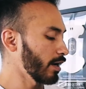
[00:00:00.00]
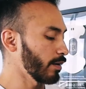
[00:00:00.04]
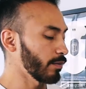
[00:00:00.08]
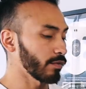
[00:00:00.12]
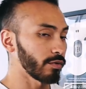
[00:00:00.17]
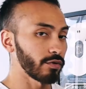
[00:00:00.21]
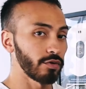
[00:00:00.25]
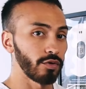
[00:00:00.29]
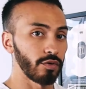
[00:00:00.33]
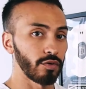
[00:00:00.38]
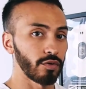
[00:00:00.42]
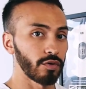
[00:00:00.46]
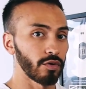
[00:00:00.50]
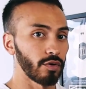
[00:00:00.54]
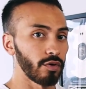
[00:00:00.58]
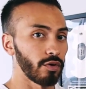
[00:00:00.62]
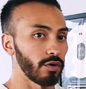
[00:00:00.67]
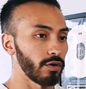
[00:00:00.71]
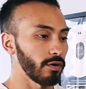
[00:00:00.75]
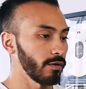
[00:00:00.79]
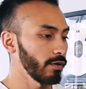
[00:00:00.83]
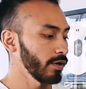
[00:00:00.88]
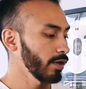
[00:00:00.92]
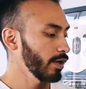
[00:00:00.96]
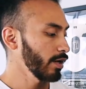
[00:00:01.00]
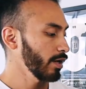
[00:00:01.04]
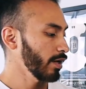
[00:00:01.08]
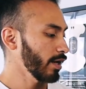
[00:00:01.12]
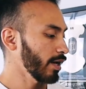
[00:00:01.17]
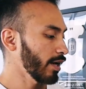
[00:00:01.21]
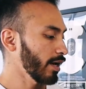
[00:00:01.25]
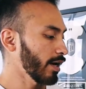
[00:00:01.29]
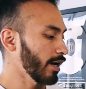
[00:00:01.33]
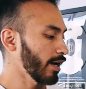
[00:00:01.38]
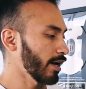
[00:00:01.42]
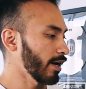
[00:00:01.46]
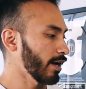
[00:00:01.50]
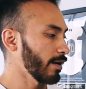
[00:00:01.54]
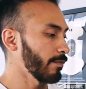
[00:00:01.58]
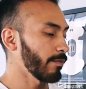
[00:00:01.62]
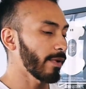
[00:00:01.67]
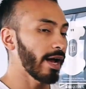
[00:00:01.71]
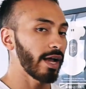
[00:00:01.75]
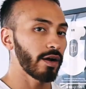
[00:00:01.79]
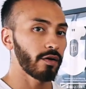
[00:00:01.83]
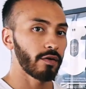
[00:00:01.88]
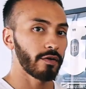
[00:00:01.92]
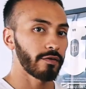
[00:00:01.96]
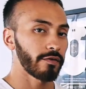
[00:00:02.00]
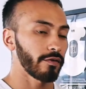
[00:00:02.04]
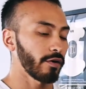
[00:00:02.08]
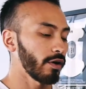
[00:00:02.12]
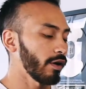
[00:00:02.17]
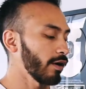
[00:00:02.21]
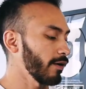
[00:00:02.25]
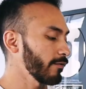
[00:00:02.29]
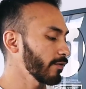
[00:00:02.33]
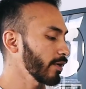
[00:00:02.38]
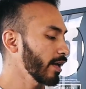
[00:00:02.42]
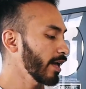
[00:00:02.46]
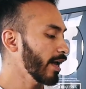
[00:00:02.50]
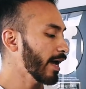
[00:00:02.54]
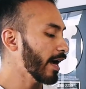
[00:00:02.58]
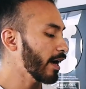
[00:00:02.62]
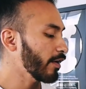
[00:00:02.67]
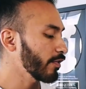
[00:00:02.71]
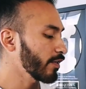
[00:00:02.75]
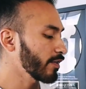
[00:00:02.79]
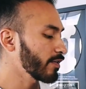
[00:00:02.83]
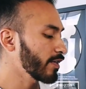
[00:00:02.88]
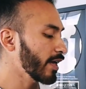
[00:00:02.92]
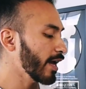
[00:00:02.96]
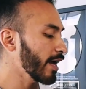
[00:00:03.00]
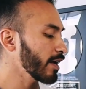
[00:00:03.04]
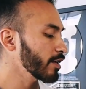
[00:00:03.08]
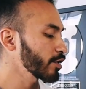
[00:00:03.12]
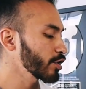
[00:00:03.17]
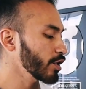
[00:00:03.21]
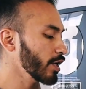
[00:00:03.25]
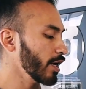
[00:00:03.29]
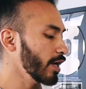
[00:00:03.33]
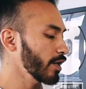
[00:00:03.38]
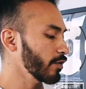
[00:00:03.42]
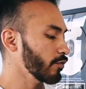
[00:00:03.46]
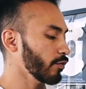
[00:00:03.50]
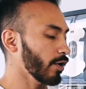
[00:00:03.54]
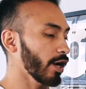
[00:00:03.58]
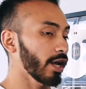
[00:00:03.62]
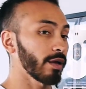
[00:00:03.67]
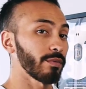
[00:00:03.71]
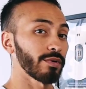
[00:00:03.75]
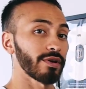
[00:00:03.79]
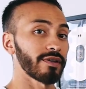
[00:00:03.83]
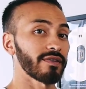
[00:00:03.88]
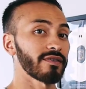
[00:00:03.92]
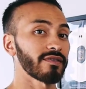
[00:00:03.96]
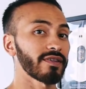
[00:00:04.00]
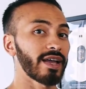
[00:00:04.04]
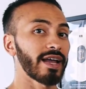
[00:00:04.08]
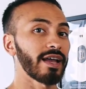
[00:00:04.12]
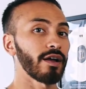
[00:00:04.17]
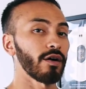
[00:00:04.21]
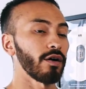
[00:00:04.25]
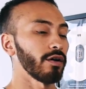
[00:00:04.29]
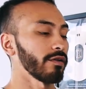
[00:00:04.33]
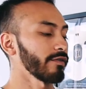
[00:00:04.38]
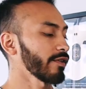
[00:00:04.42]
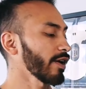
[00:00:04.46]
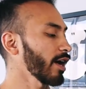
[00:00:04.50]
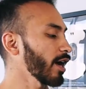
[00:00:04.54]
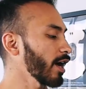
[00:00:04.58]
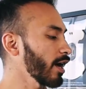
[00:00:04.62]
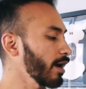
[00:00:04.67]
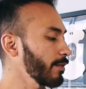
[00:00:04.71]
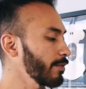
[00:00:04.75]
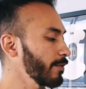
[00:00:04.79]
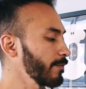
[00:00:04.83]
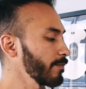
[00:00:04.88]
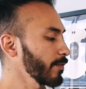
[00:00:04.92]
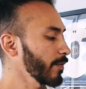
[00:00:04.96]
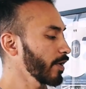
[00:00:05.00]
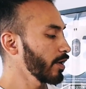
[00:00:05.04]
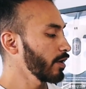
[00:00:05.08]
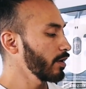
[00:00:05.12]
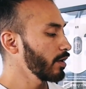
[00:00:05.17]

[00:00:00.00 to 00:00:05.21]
Google, Microsoft, how the tech giants were able to stay on top